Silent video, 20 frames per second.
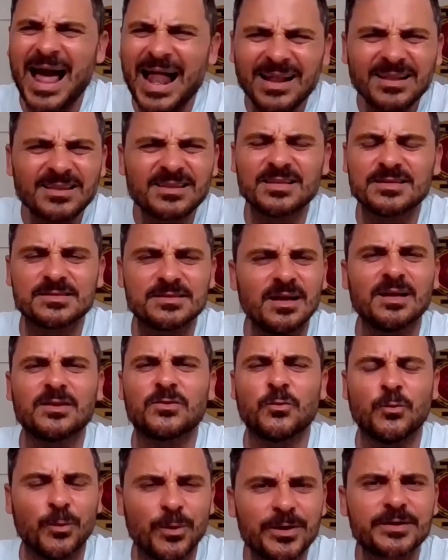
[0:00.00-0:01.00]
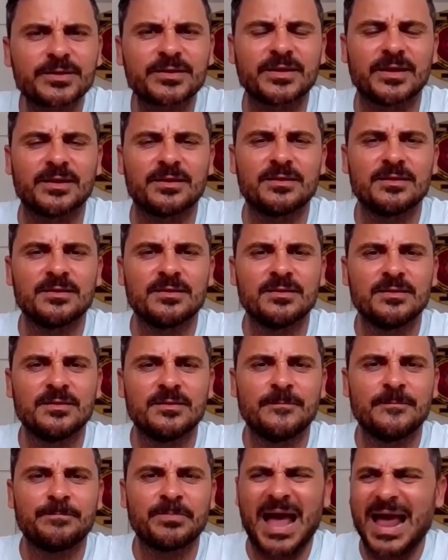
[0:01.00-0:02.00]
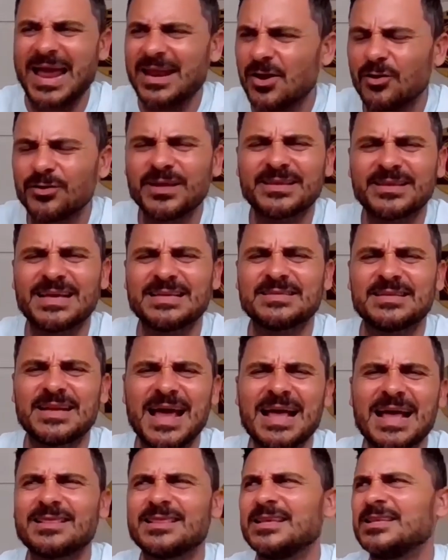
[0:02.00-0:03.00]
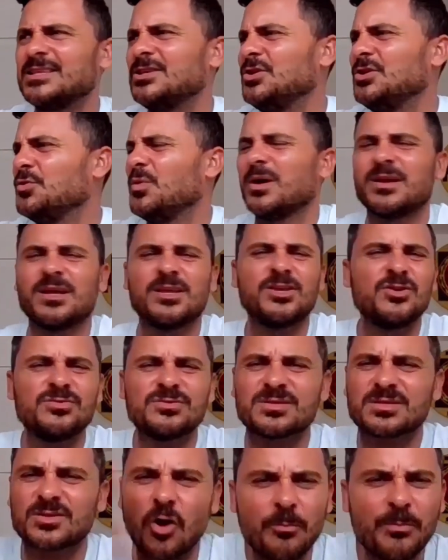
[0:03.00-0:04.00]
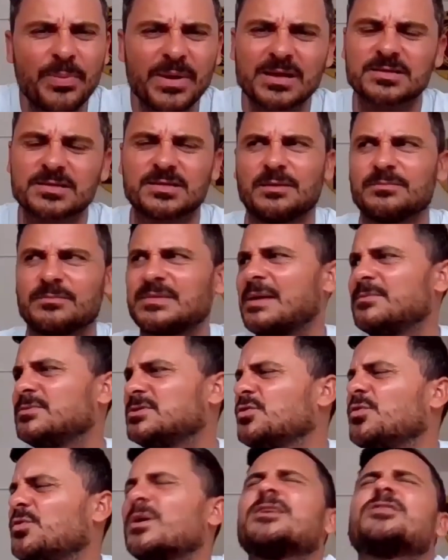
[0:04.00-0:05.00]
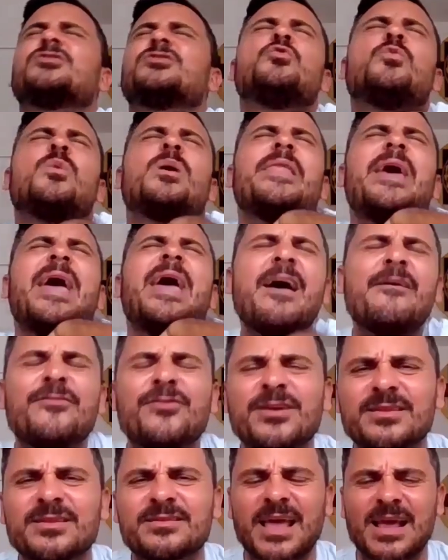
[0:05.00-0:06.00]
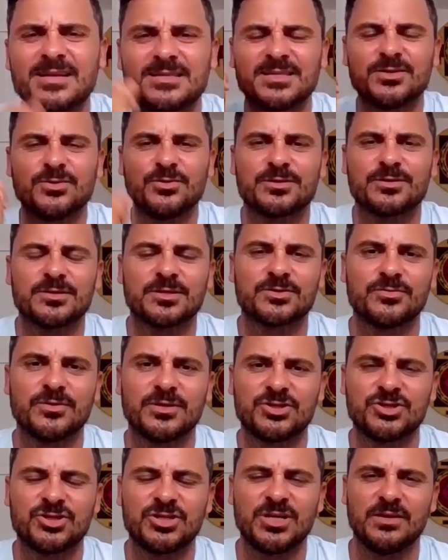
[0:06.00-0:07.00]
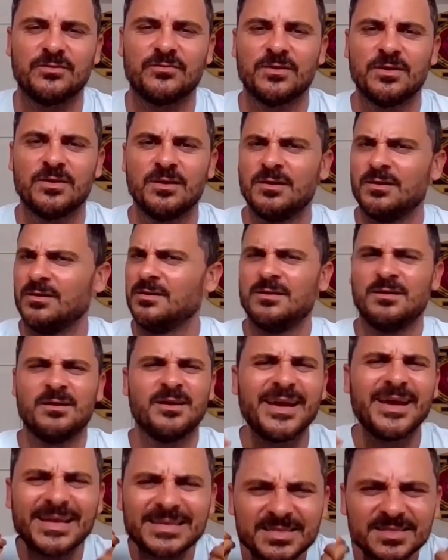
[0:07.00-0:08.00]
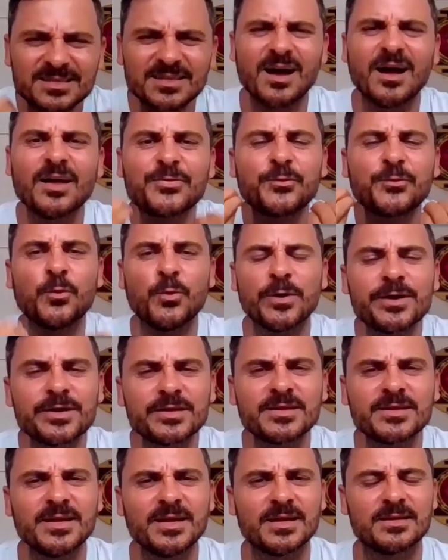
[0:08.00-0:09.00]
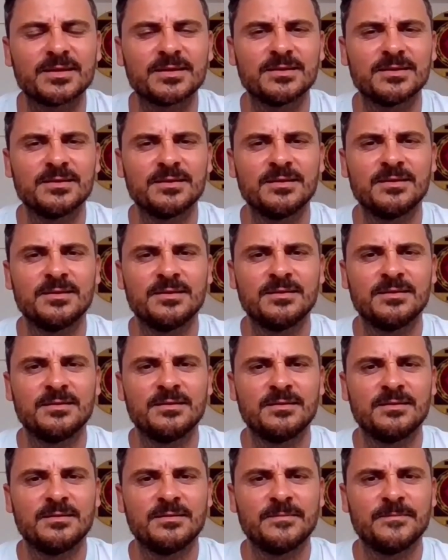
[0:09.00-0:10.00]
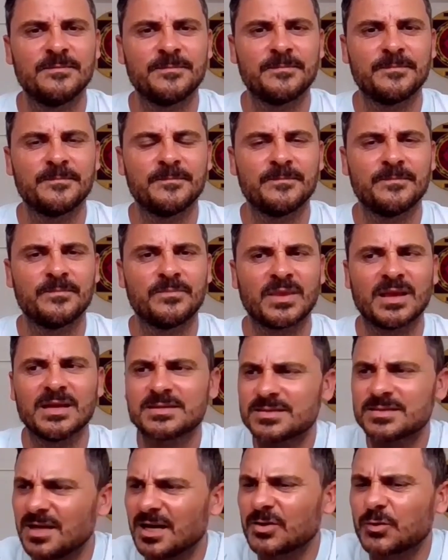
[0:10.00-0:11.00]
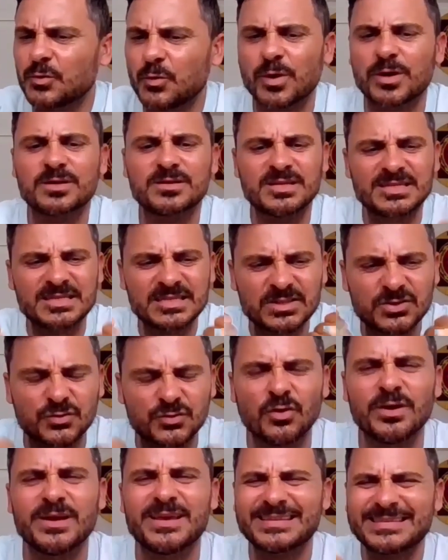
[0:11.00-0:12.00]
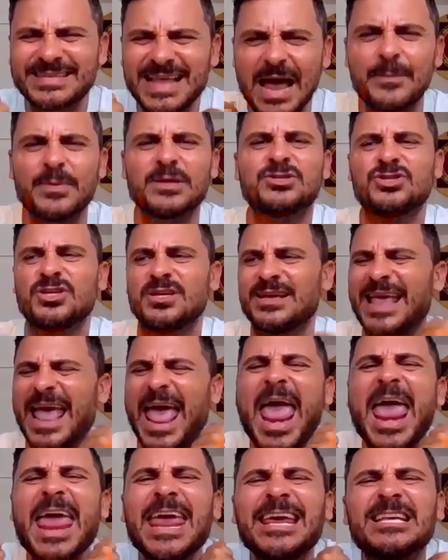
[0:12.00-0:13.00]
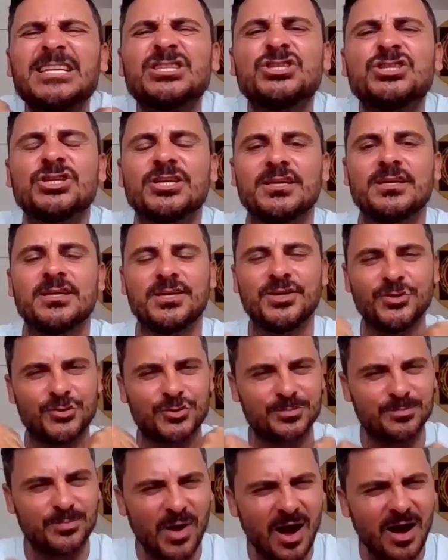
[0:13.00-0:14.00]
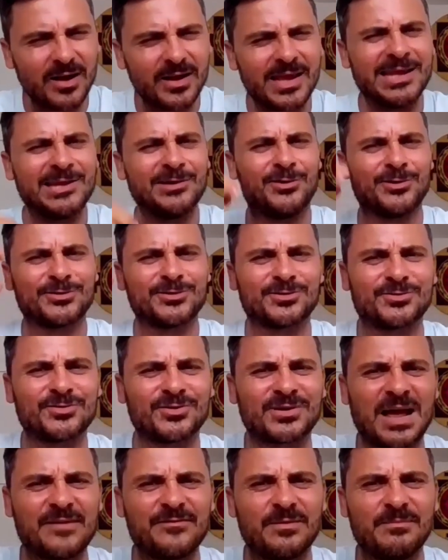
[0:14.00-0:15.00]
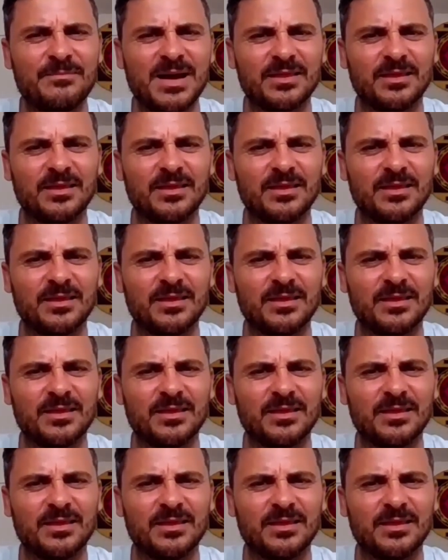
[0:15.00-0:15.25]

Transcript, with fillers: health is not worth it. I know that as an athlete, you want to use doping sometimes. You want to do whatever it takes in order to achieve. It's not worth it. It's not worth destroying, damaging, aging your body in order to have a